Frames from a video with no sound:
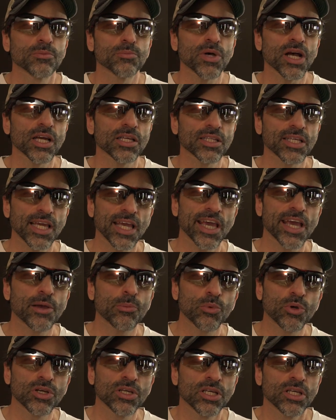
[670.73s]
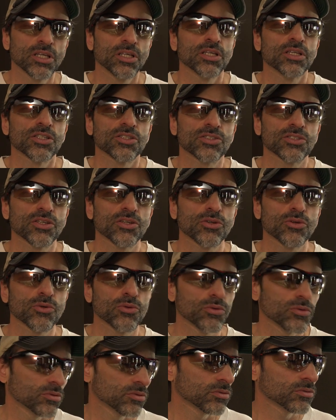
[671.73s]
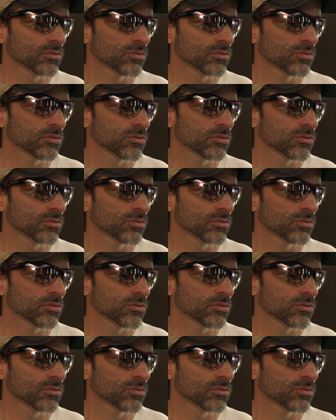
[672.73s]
behind the camera. So